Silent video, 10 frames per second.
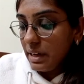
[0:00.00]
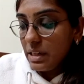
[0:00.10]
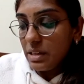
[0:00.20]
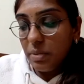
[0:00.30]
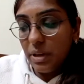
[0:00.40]
is
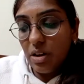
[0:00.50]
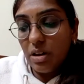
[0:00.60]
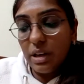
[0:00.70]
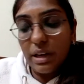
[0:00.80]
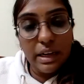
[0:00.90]

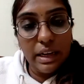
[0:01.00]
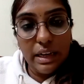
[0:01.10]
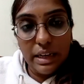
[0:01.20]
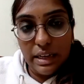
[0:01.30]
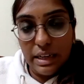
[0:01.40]
periodically
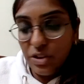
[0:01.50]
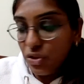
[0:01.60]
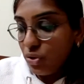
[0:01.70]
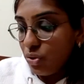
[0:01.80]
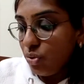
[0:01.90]
released
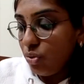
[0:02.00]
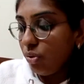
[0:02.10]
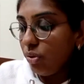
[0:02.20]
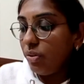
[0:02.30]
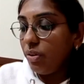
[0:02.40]
to
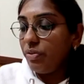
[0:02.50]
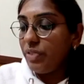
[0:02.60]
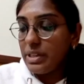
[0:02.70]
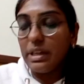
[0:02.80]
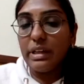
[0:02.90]

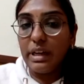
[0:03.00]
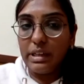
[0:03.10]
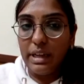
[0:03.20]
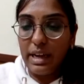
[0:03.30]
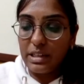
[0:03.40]
facilitate
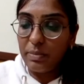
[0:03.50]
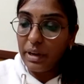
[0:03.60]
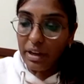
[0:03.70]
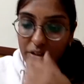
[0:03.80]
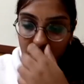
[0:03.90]
the
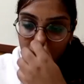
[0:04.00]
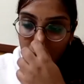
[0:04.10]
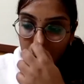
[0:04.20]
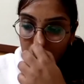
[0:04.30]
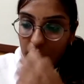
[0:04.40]
expiration.
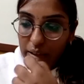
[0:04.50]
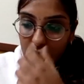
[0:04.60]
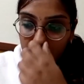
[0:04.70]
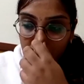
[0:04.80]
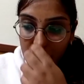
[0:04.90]
The
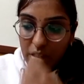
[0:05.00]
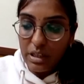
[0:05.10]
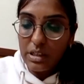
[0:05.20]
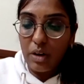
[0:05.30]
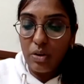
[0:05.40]
patient is
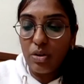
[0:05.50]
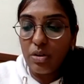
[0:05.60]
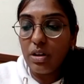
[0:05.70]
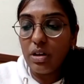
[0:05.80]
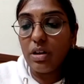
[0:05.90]
allowed
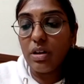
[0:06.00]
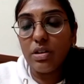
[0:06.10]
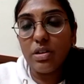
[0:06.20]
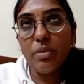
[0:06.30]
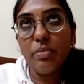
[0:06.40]

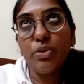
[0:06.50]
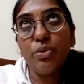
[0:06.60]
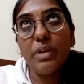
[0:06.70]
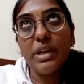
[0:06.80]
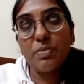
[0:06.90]
to
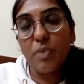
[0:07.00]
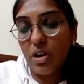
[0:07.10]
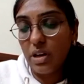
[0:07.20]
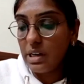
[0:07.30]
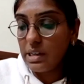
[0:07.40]
breathe
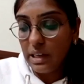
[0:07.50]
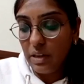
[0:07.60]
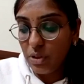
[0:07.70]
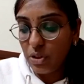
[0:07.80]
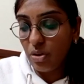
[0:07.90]
spontaneously
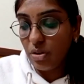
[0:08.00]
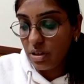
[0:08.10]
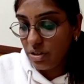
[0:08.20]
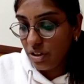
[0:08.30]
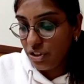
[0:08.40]
without
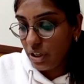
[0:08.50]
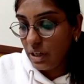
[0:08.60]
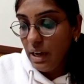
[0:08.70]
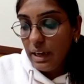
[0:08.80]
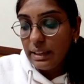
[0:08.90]
restriction.
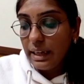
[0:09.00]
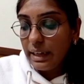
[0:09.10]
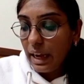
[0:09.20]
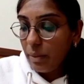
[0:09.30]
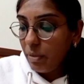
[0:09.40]
The
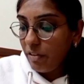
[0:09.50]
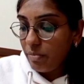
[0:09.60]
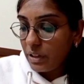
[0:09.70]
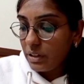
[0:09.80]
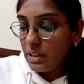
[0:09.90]
type of
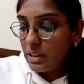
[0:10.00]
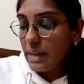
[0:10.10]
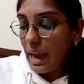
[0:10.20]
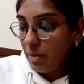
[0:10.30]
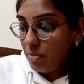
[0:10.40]
breath is
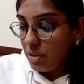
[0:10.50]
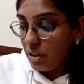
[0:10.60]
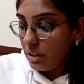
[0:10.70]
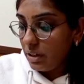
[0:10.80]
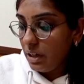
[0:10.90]
time
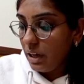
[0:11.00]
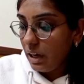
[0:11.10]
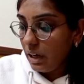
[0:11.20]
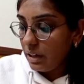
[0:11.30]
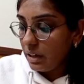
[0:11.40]
triggered
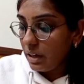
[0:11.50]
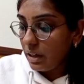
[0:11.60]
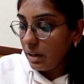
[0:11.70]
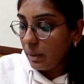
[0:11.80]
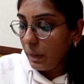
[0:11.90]
and
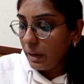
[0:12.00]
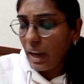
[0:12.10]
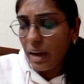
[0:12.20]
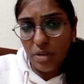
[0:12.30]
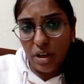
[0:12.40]
the
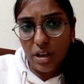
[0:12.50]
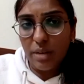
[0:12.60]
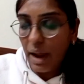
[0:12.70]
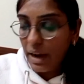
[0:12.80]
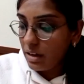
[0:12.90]
time triggered
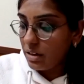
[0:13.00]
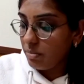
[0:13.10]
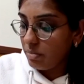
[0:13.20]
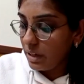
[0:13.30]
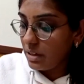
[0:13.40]
mandatory
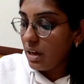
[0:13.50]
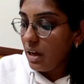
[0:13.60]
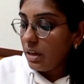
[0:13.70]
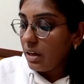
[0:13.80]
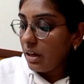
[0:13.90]
breaths.
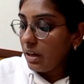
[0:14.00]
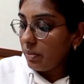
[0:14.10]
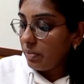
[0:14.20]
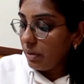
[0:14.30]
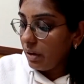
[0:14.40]

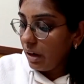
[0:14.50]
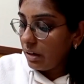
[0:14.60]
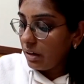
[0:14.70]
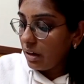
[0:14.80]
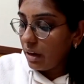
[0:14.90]

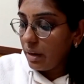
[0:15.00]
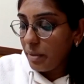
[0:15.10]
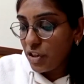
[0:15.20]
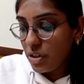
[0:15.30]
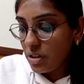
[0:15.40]
The
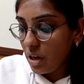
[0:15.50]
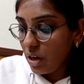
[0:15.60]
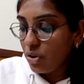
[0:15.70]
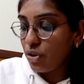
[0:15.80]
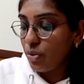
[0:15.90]
patient is
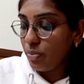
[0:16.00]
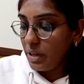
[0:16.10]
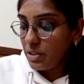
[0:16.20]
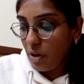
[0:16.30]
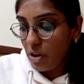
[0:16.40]
allowed to breathe
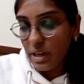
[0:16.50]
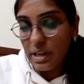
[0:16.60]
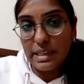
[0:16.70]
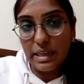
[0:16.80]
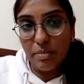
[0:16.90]

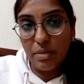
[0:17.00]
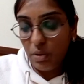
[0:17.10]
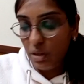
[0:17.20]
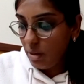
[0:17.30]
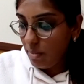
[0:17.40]
spontaneously
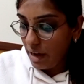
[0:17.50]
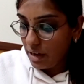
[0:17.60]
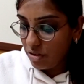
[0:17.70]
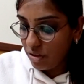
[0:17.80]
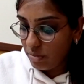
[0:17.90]
between the
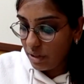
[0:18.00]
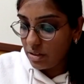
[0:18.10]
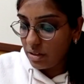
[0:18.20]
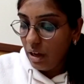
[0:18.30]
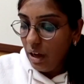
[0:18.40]
mandatory
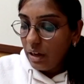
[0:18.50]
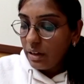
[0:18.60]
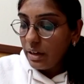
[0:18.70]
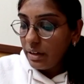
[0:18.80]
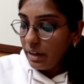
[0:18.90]
breaths.
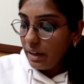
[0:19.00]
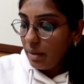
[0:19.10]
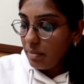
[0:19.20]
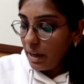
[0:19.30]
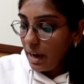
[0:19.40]
The triggering
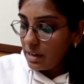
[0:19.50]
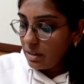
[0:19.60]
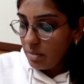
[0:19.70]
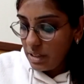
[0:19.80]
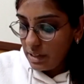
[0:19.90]

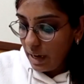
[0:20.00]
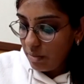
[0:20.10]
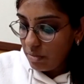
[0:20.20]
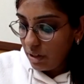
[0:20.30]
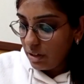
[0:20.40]
mechanism is time
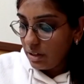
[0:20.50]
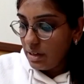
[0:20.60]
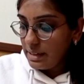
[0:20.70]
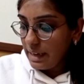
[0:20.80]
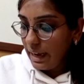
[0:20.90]
triggered.
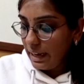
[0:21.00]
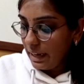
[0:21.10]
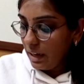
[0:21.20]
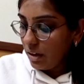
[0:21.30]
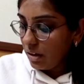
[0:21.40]

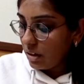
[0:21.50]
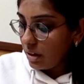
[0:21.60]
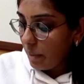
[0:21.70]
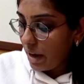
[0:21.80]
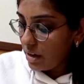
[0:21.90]
Cycling: the
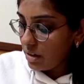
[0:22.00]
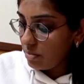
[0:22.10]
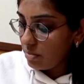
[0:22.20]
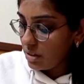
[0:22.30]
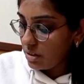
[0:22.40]
mandatory
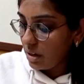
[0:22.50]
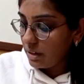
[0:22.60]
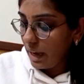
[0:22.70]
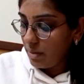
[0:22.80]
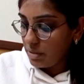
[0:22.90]
breaths are
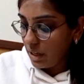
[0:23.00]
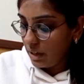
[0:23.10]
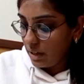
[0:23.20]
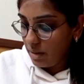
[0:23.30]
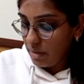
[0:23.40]
time
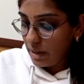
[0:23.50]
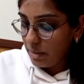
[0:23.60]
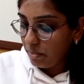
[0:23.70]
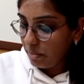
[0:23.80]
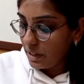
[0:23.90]
cycled by a
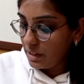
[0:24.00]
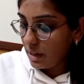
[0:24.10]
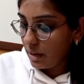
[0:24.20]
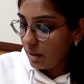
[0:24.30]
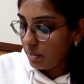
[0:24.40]
preset